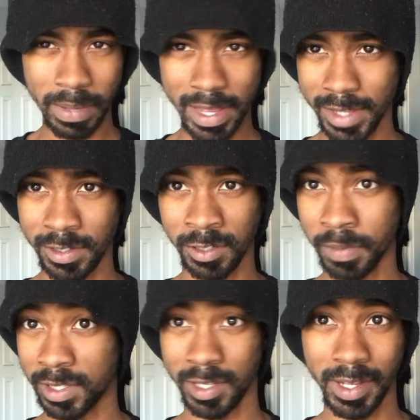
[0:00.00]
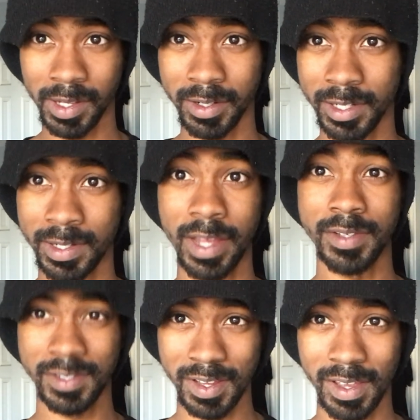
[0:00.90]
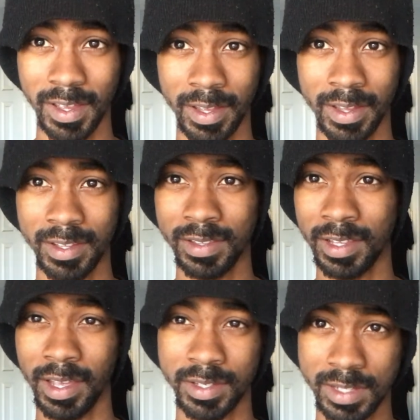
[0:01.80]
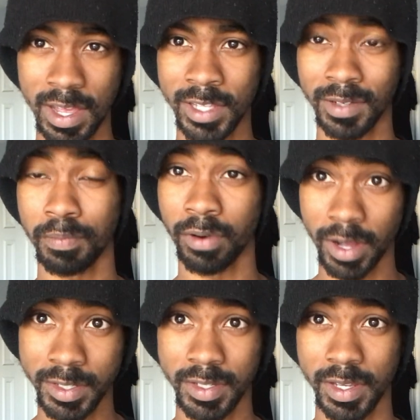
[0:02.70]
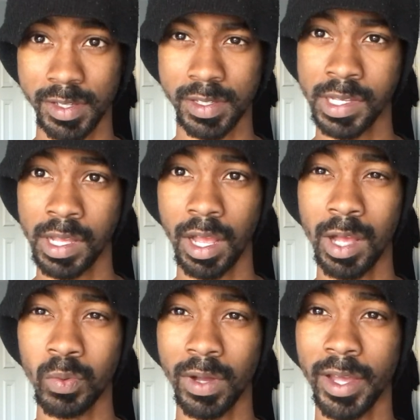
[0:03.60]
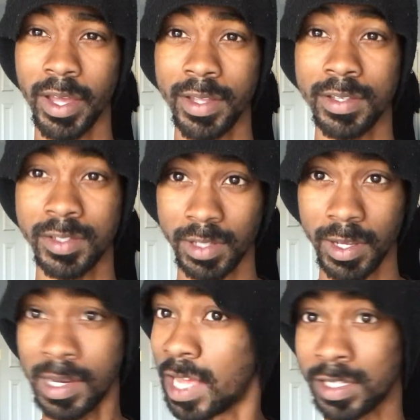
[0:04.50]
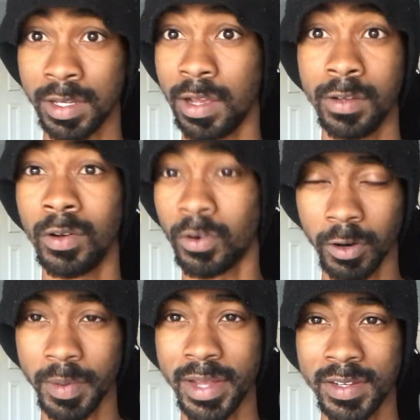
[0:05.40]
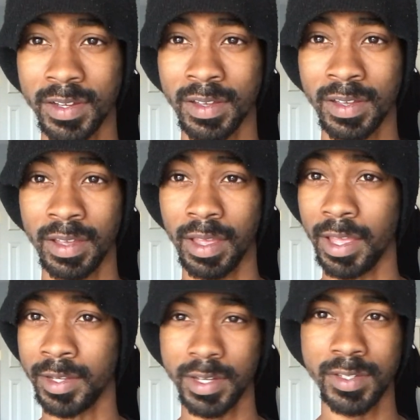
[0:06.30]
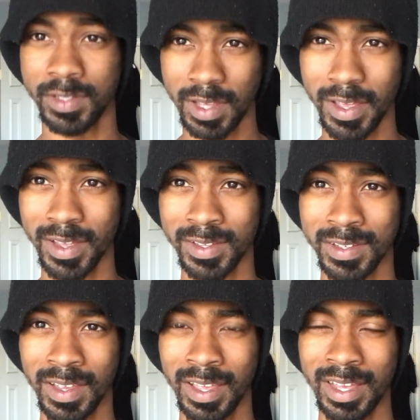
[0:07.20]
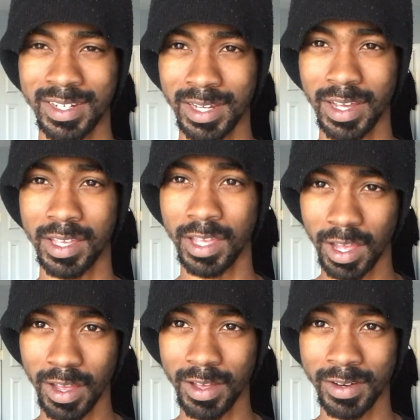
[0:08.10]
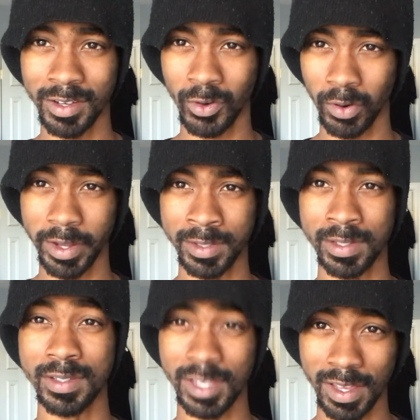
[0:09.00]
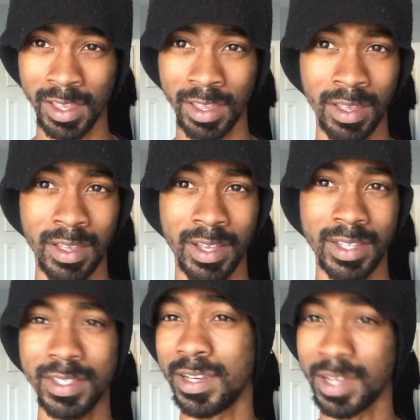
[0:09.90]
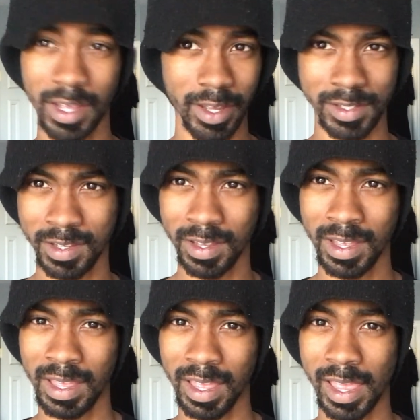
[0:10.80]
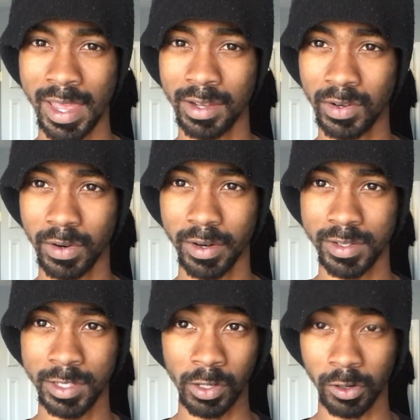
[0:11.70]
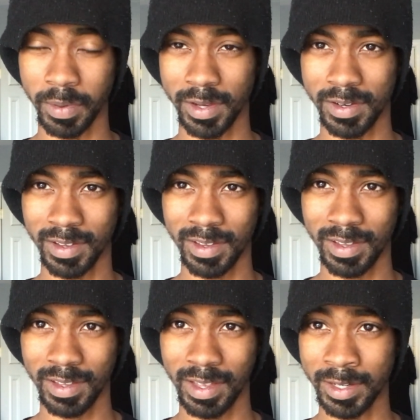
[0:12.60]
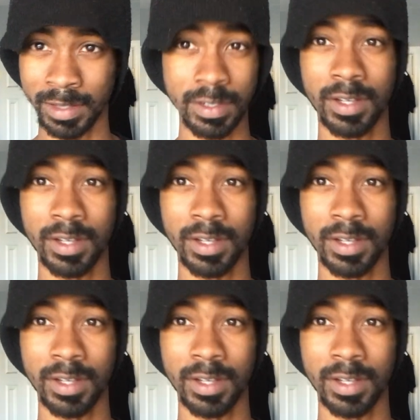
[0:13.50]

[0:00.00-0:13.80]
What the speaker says: passage in particular does not say the exact process on why the sun has its own orbit. It just says that God creates the day, the night, and of course the orbit. It's just a